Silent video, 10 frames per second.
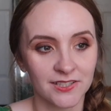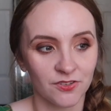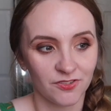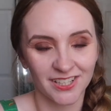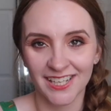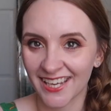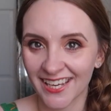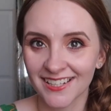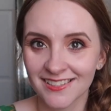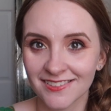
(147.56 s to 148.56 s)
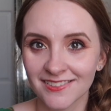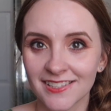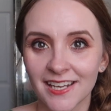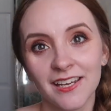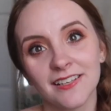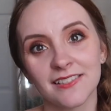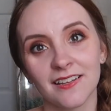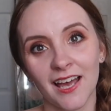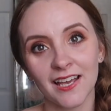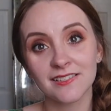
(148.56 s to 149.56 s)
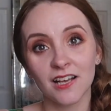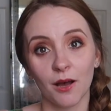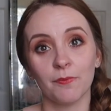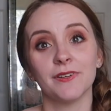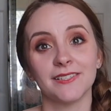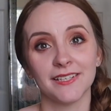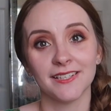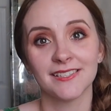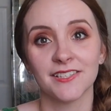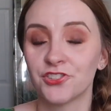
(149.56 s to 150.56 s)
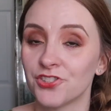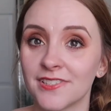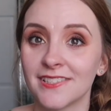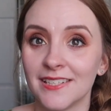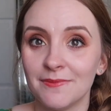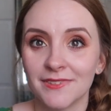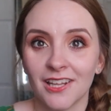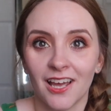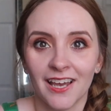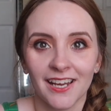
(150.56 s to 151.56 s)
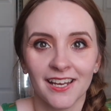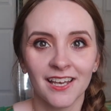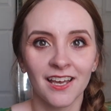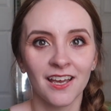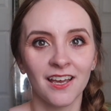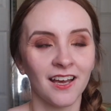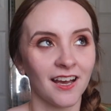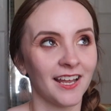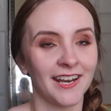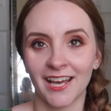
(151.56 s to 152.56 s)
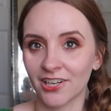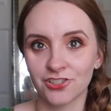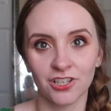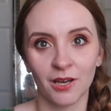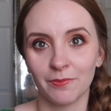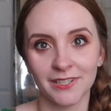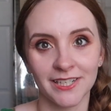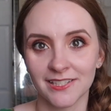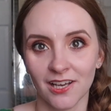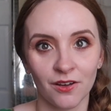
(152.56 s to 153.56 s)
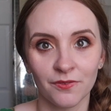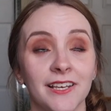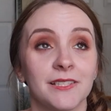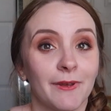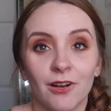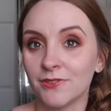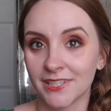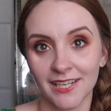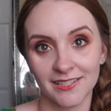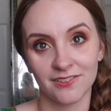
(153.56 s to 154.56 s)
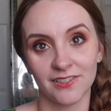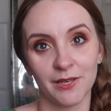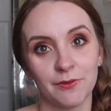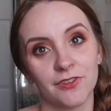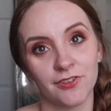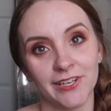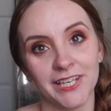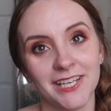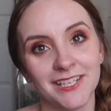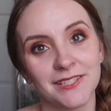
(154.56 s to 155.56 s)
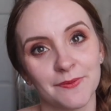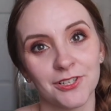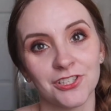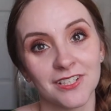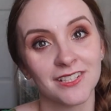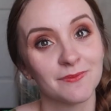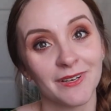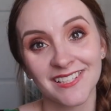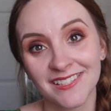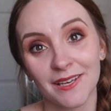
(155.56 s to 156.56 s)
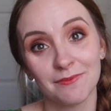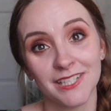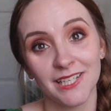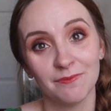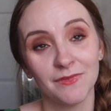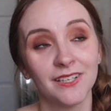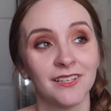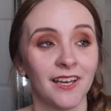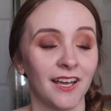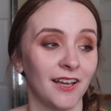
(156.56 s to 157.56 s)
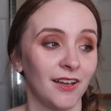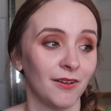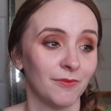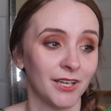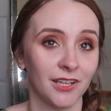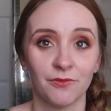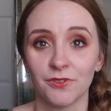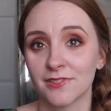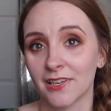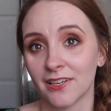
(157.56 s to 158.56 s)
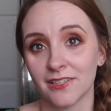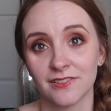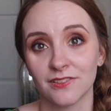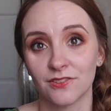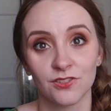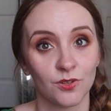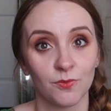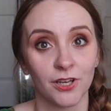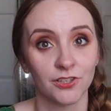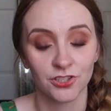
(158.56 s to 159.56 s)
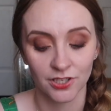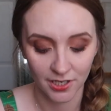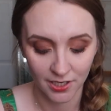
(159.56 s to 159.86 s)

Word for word: It's not really hit until today because the last couple of days has just seemed like an extra couple of days off. I spent all day yesterday with the Three E's, which is my escape team. Um, I love those guys so much.